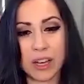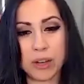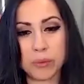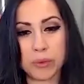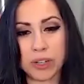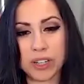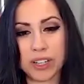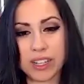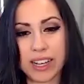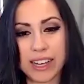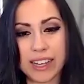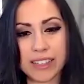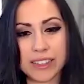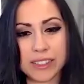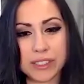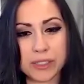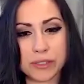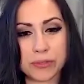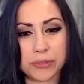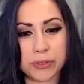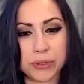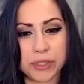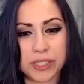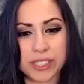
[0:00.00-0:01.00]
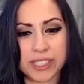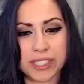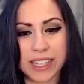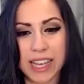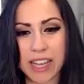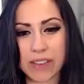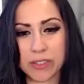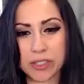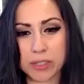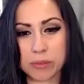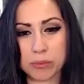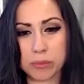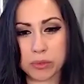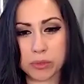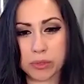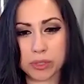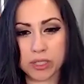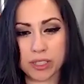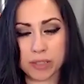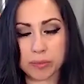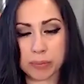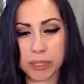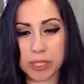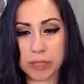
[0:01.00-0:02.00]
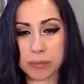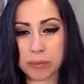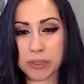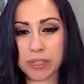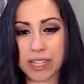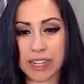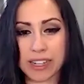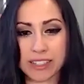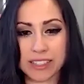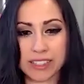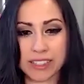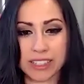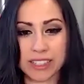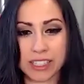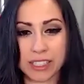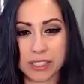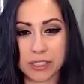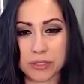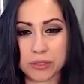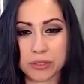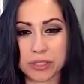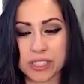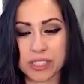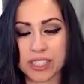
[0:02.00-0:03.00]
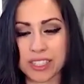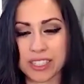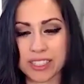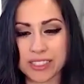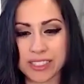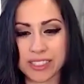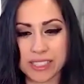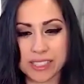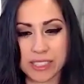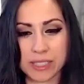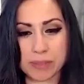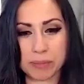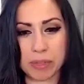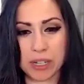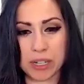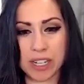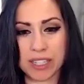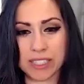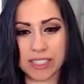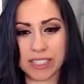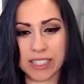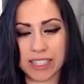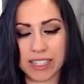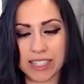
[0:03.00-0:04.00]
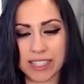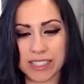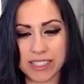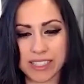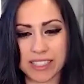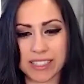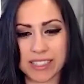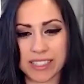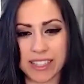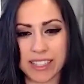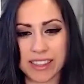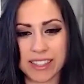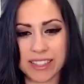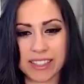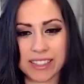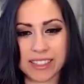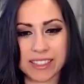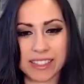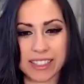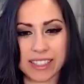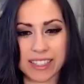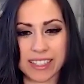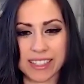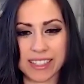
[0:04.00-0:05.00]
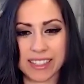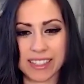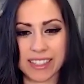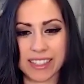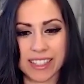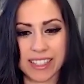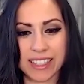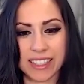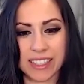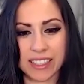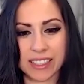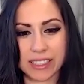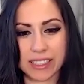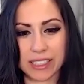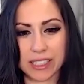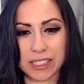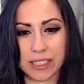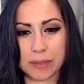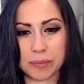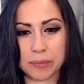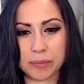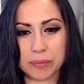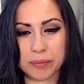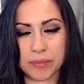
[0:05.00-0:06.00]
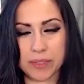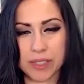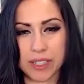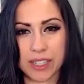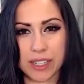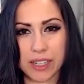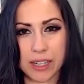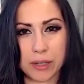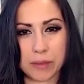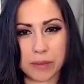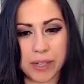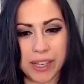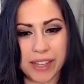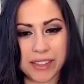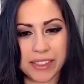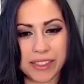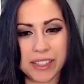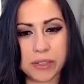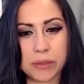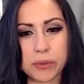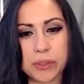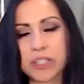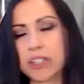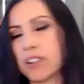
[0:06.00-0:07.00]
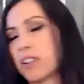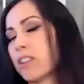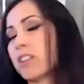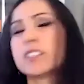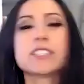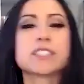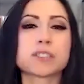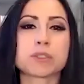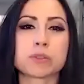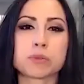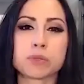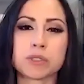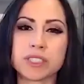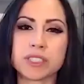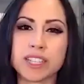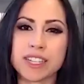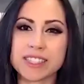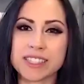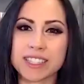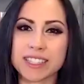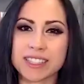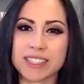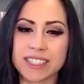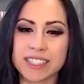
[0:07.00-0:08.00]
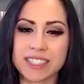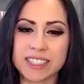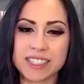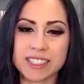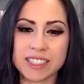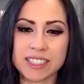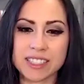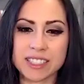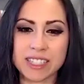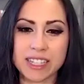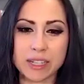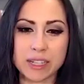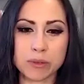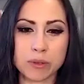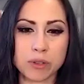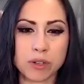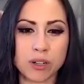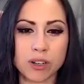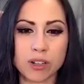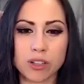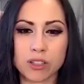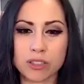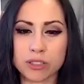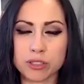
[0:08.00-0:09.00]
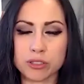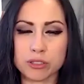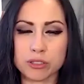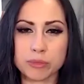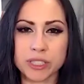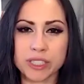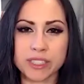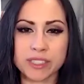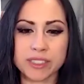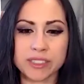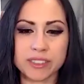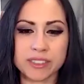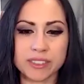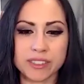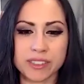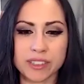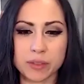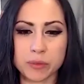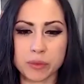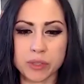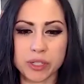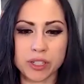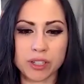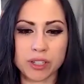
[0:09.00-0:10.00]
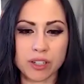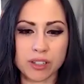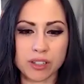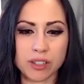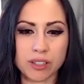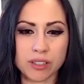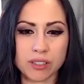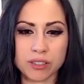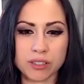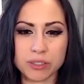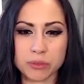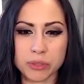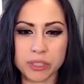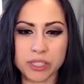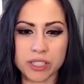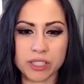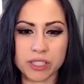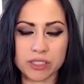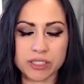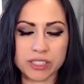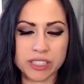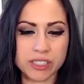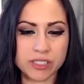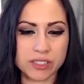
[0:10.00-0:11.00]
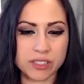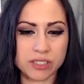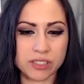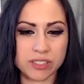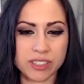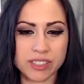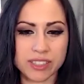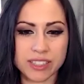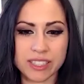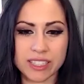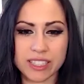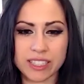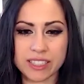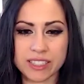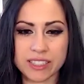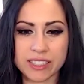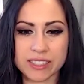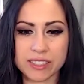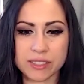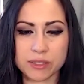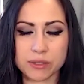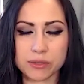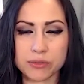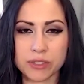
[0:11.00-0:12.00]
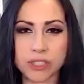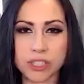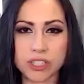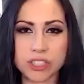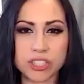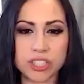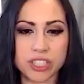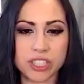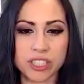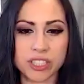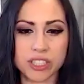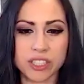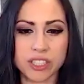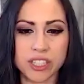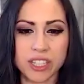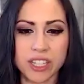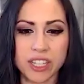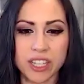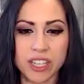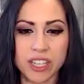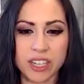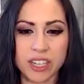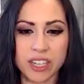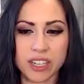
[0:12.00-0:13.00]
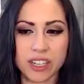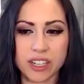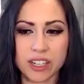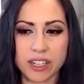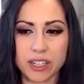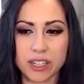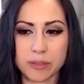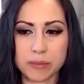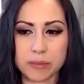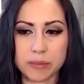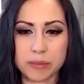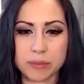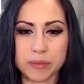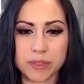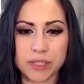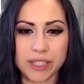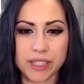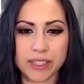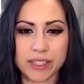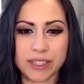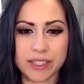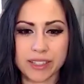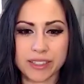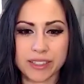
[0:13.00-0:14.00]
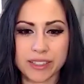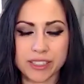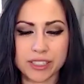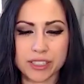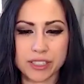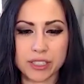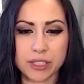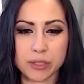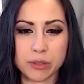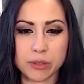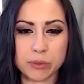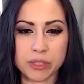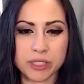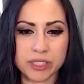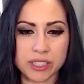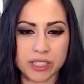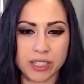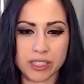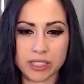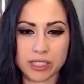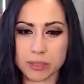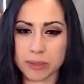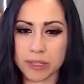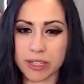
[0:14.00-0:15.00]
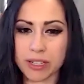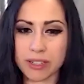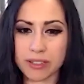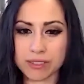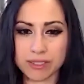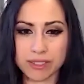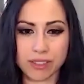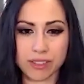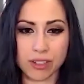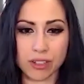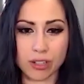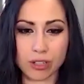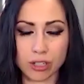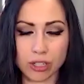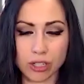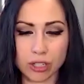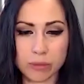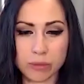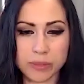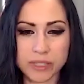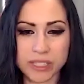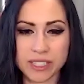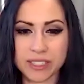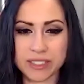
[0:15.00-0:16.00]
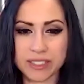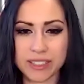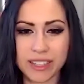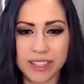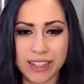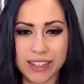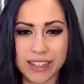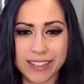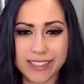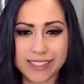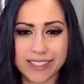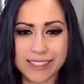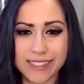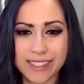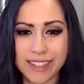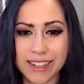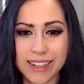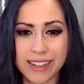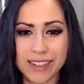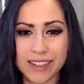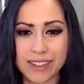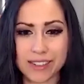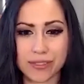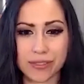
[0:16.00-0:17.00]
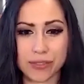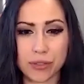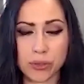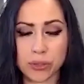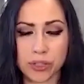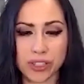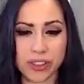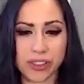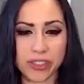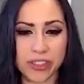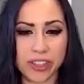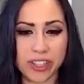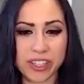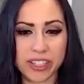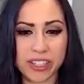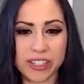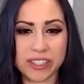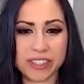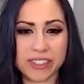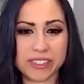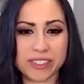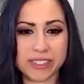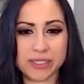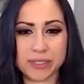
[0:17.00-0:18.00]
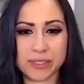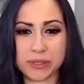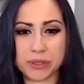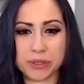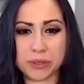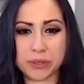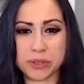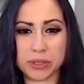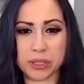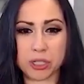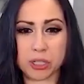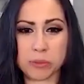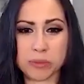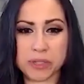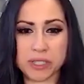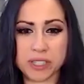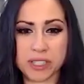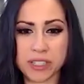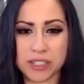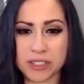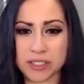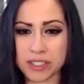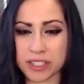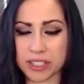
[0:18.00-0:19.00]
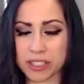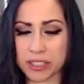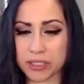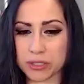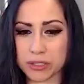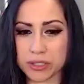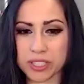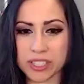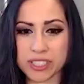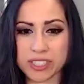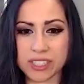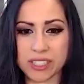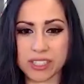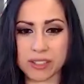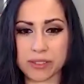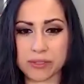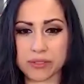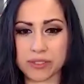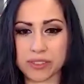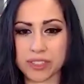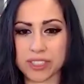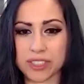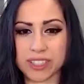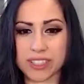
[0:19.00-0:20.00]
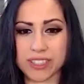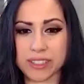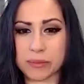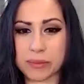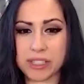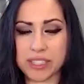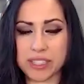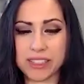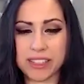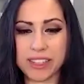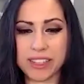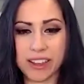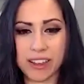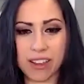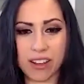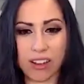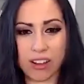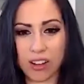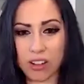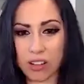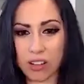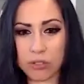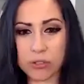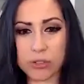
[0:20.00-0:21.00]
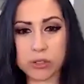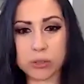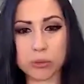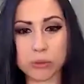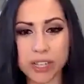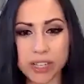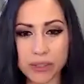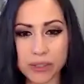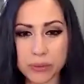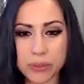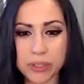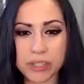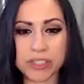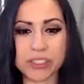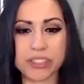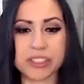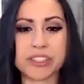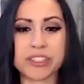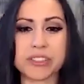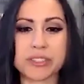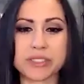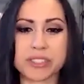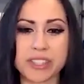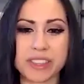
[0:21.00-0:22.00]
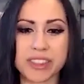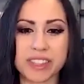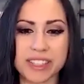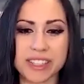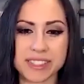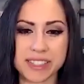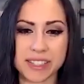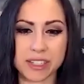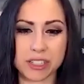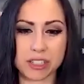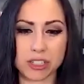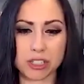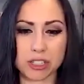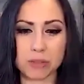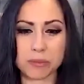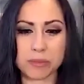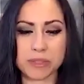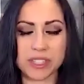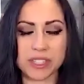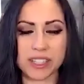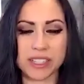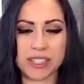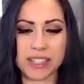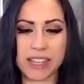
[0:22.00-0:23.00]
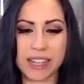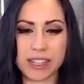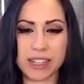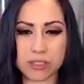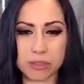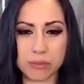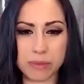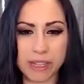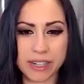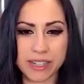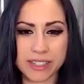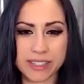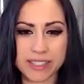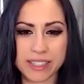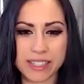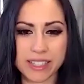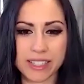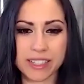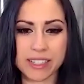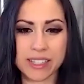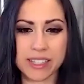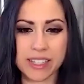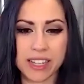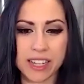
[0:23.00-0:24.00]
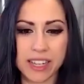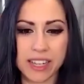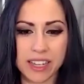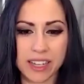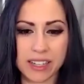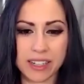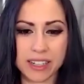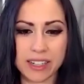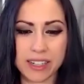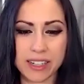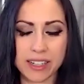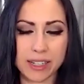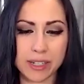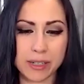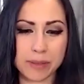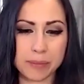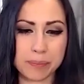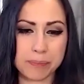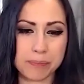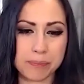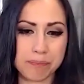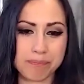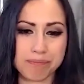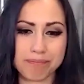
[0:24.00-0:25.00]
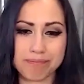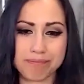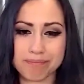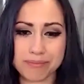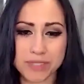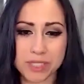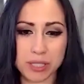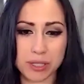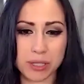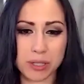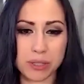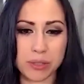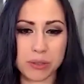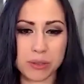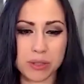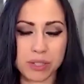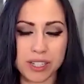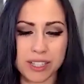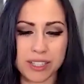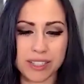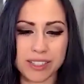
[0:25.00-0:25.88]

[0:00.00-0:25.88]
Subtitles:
Well, I look forward to having more people out of the country on this podcast, because I think that I think we all need to realize at the end of the day, we're all human, and we all need certain things to function. And, you know, we talked about herbs, and it's not a foreign thing to use herbs in another country. All over around the world, they're using things like herbs and natural medicine. Let's